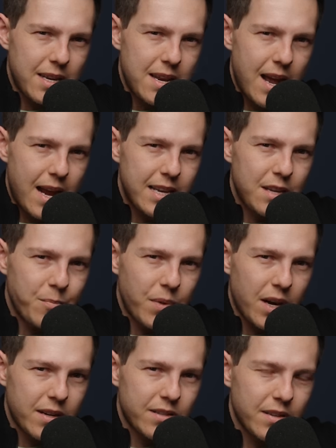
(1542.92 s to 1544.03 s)
90
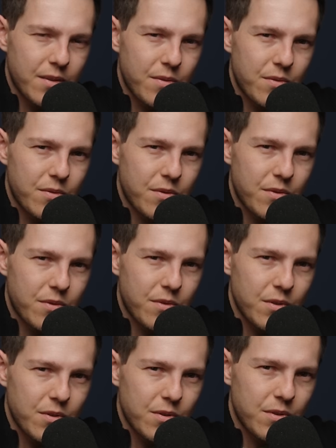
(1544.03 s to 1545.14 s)
bucks to
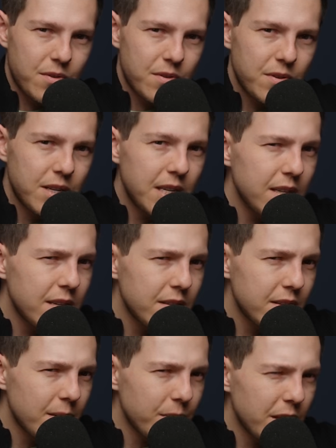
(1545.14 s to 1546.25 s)
30
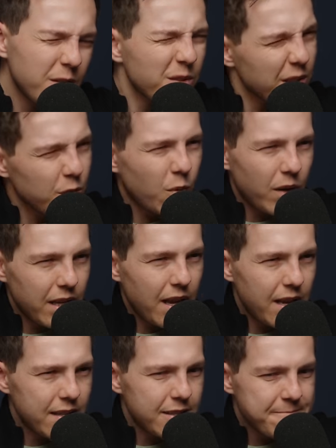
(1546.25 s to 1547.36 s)
something or like
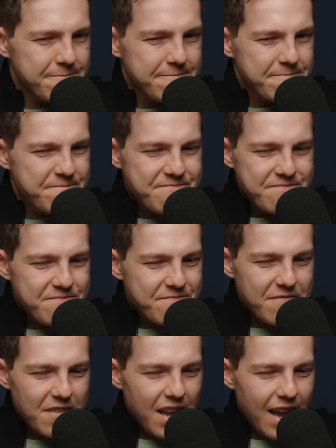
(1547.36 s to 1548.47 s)
28. Mm -hmm.
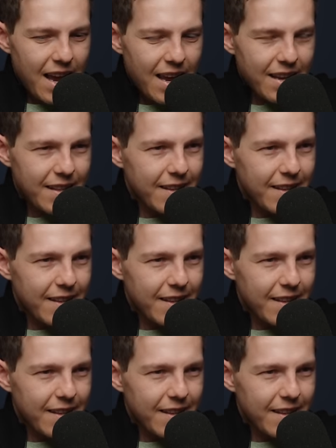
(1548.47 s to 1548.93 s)
Isn't I, it